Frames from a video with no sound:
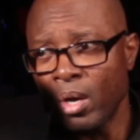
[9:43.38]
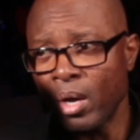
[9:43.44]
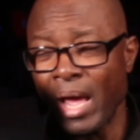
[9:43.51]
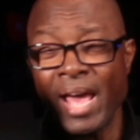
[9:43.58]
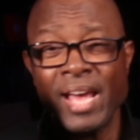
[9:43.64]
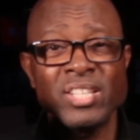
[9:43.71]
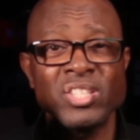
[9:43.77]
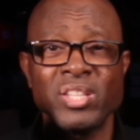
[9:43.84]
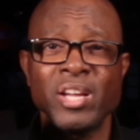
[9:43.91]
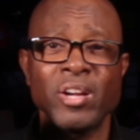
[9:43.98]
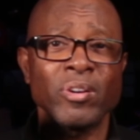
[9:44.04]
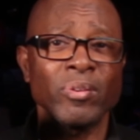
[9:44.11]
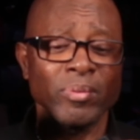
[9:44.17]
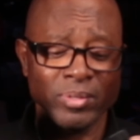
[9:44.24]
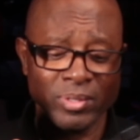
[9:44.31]
as
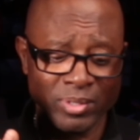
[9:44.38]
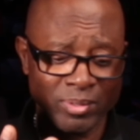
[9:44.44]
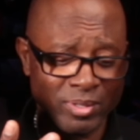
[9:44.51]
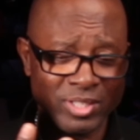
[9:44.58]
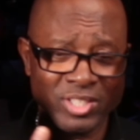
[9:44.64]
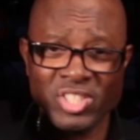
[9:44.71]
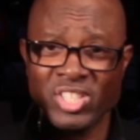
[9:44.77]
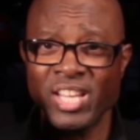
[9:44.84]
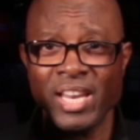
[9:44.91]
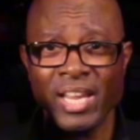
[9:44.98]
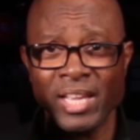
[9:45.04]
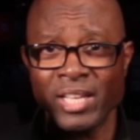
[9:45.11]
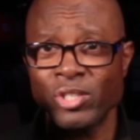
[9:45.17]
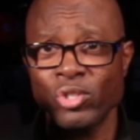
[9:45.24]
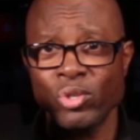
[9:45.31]
they're
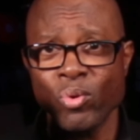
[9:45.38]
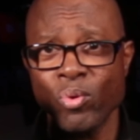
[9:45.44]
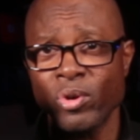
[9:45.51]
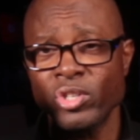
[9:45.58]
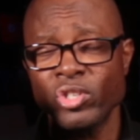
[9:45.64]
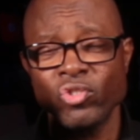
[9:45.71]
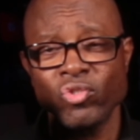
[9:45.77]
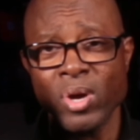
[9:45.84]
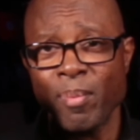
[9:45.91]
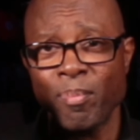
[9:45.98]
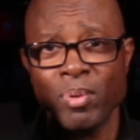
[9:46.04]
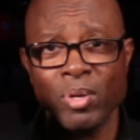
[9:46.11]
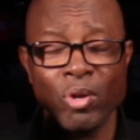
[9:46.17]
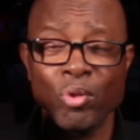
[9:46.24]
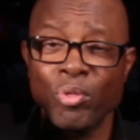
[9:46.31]
sitting in storage, drop
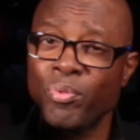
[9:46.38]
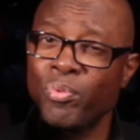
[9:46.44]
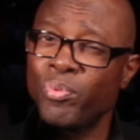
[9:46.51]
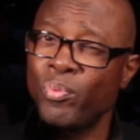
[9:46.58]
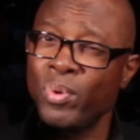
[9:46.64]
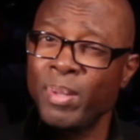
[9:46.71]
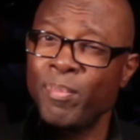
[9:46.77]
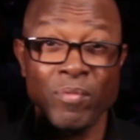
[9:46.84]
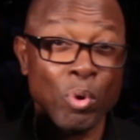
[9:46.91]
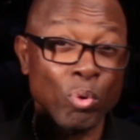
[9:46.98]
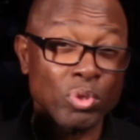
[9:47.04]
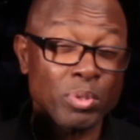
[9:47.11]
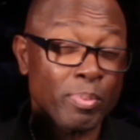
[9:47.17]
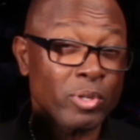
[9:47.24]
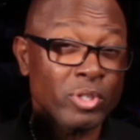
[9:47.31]
below 3
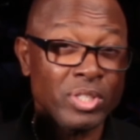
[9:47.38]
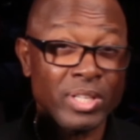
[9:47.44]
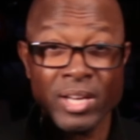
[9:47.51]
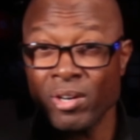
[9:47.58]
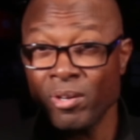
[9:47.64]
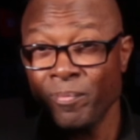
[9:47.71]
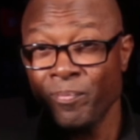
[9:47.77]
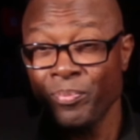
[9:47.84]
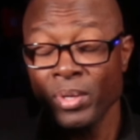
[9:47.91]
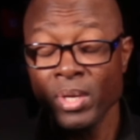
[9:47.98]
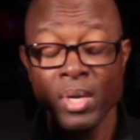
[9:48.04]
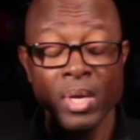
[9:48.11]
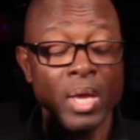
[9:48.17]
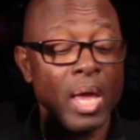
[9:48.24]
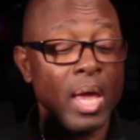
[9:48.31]
volts per cell,
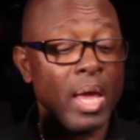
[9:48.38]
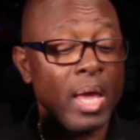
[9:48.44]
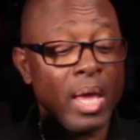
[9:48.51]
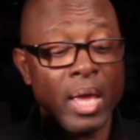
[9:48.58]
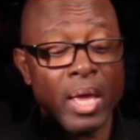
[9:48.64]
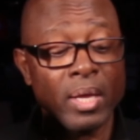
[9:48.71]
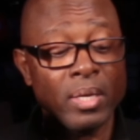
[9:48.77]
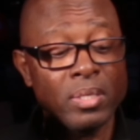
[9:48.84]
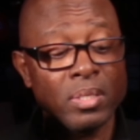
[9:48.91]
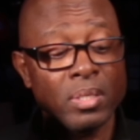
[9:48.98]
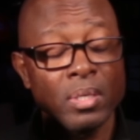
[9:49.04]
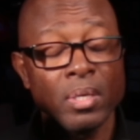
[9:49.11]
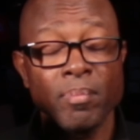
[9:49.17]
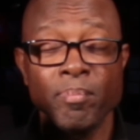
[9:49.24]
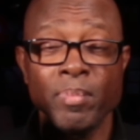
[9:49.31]
and
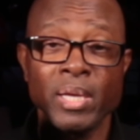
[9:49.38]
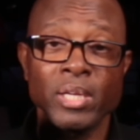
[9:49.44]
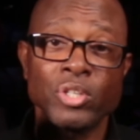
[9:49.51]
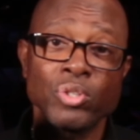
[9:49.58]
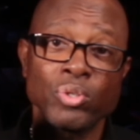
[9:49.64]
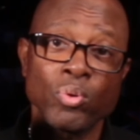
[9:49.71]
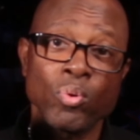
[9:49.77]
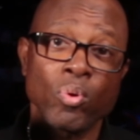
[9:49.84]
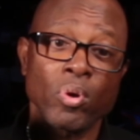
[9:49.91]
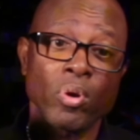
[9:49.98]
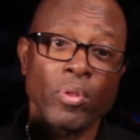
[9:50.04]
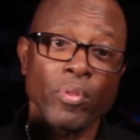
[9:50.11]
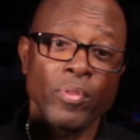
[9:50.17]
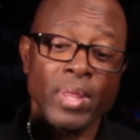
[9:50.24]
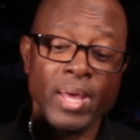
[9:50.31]
make
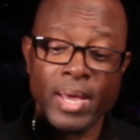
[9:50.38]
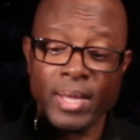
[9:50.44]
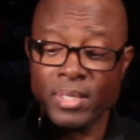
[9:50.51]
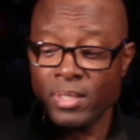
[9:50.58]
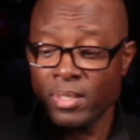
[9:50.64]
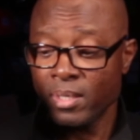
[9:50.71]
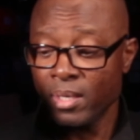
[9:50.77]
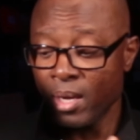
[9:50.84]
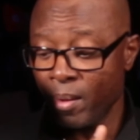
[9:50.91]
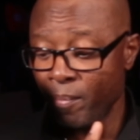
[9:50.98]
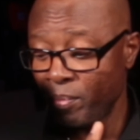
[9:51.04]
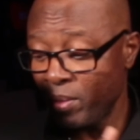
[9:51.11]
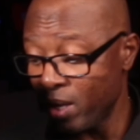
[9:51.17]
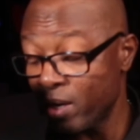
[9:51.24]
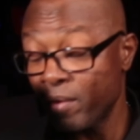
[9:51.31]
sure that
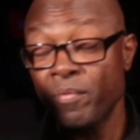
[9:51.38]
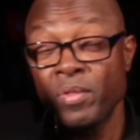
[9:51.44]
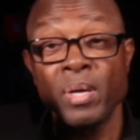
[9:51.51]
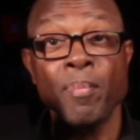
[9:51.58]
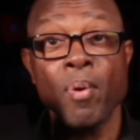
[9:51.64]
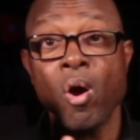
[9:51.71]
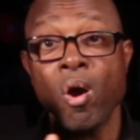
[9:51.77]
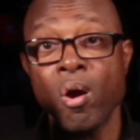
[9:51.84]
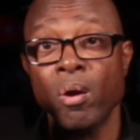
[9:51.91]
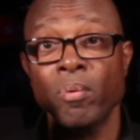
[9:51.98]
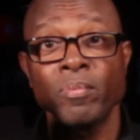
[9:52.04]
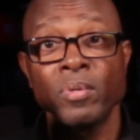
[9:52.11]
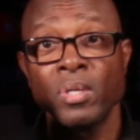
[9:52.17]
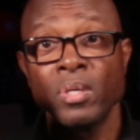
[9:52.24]
none of them are